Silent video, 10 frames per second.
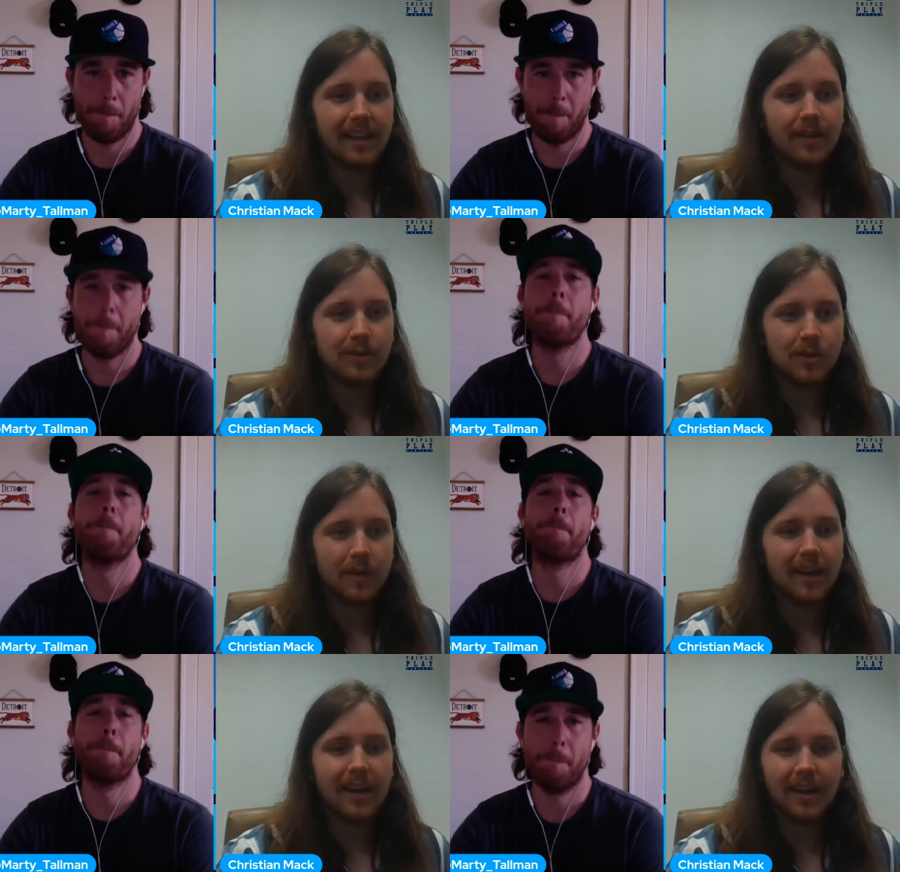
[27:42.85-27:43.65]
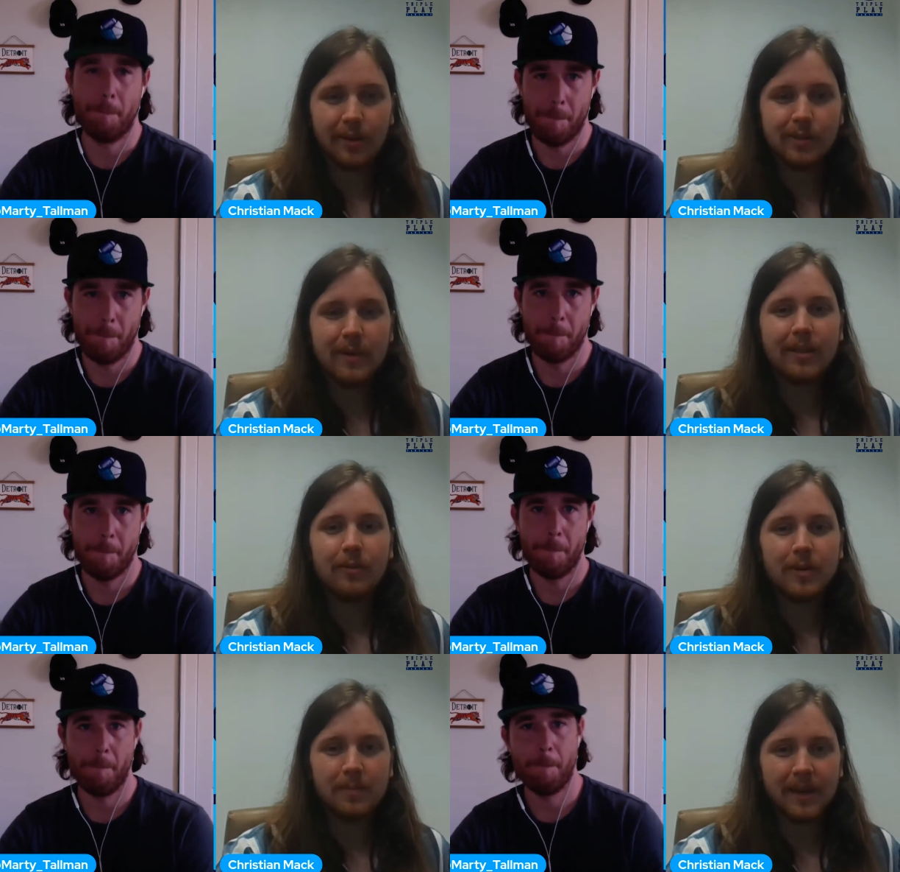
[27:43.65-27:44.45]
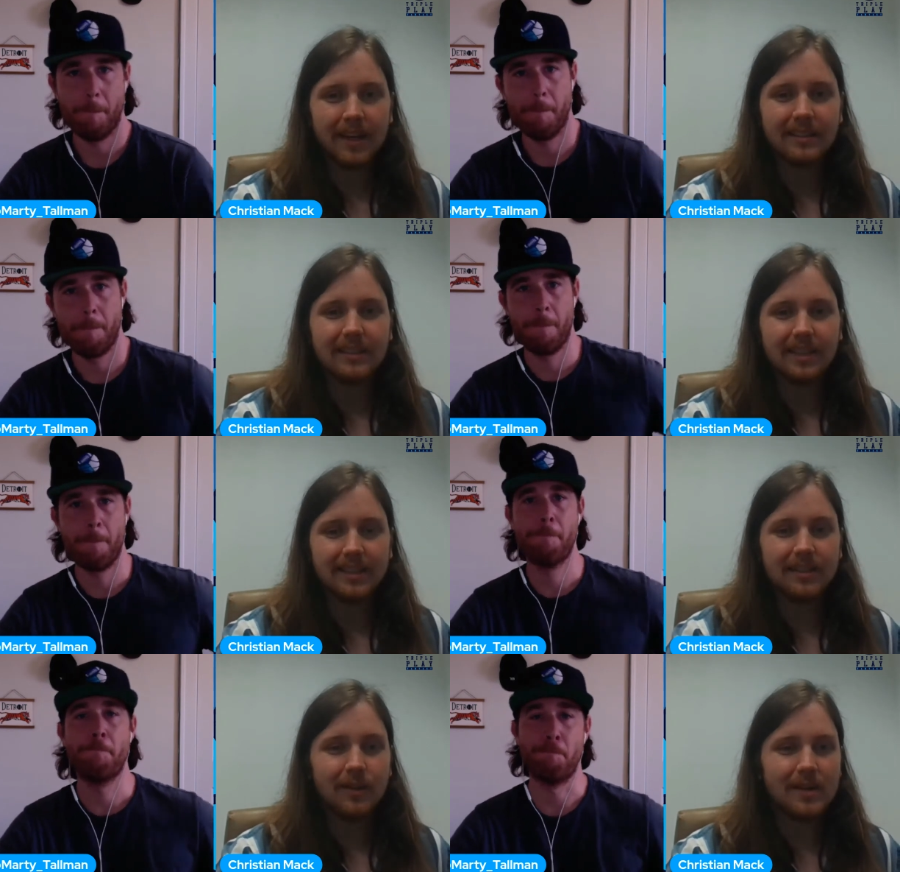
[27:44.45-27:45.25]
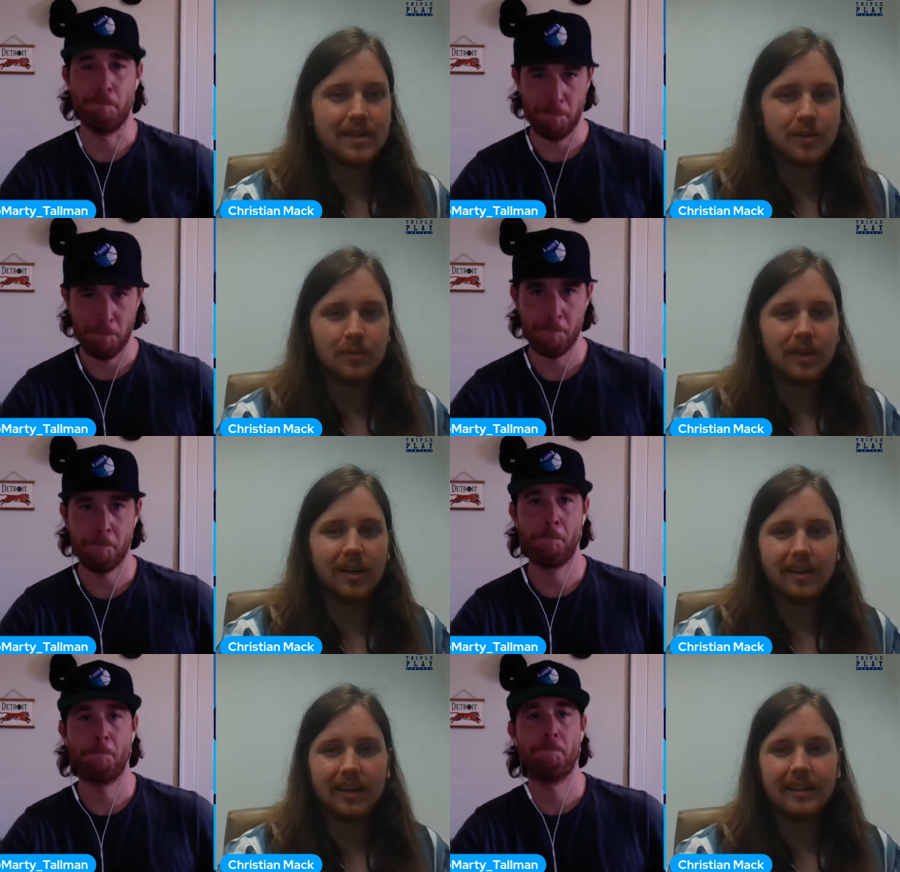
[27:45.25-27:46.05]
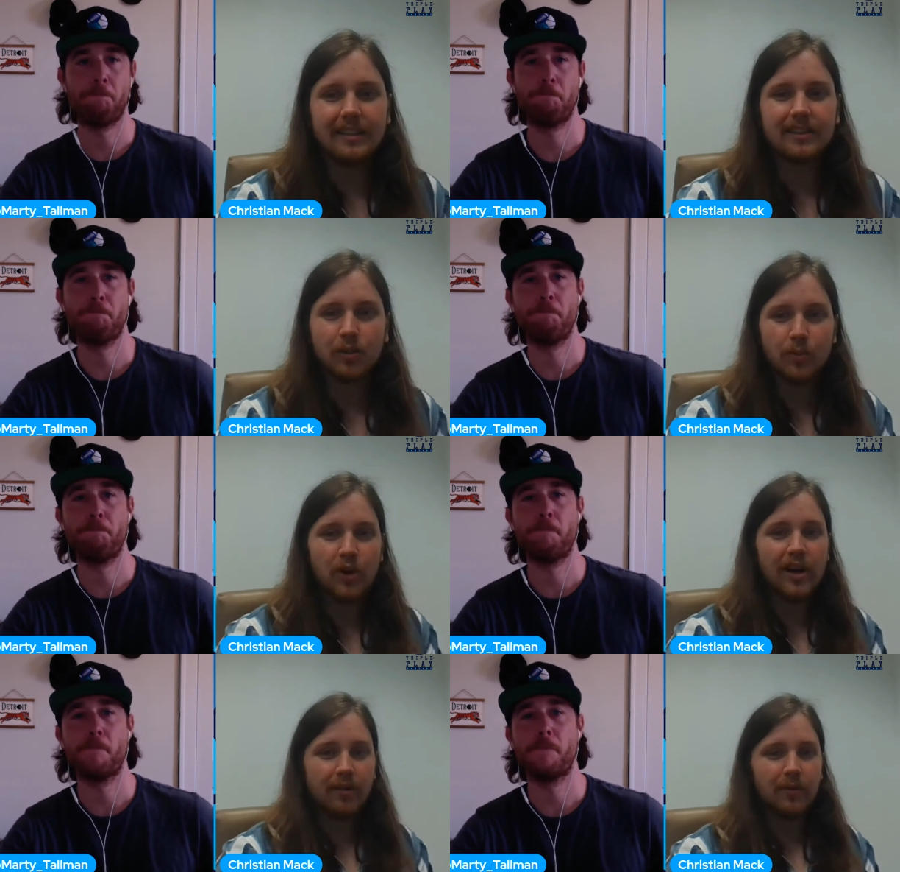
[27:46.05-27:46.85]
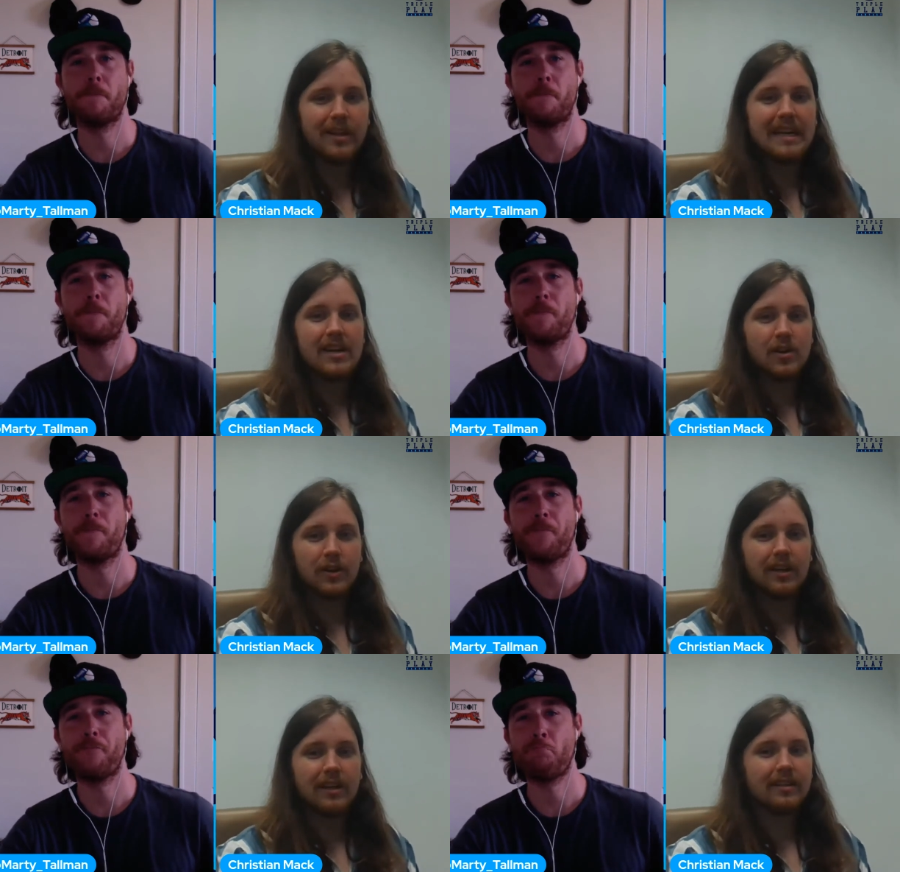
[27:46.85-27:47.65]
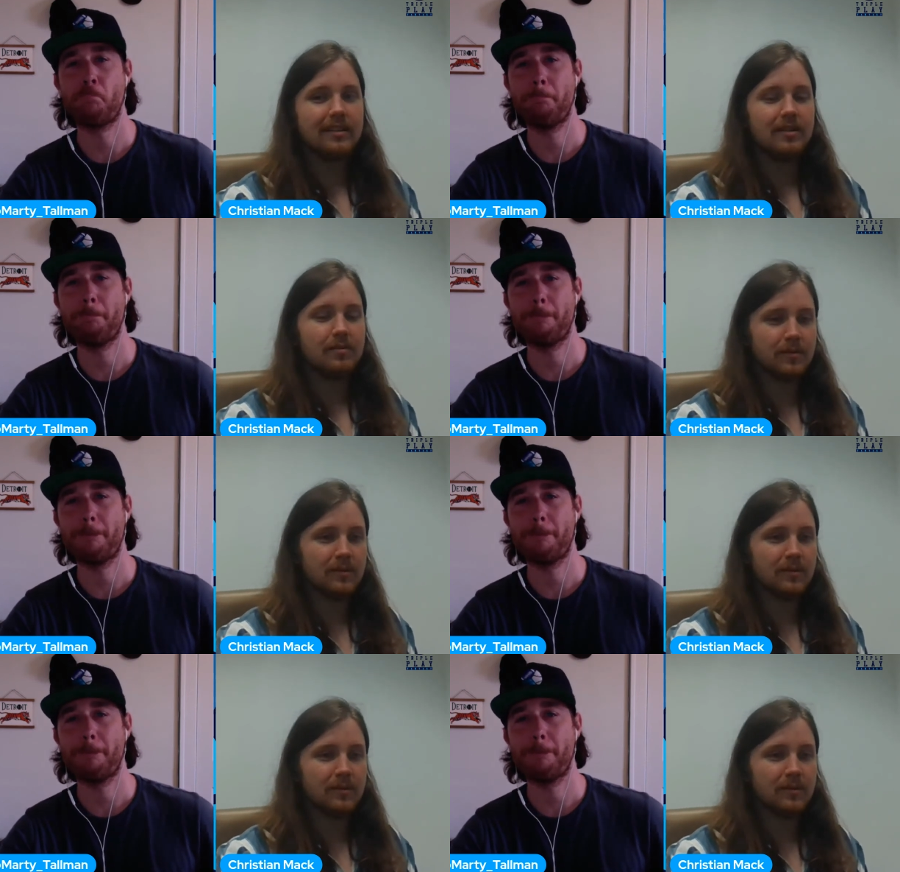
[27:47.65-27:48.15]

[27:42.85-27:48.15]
Speaker 1: Those are my those are my three picks. Now let's start with Skubal because Skubal had a really good debut,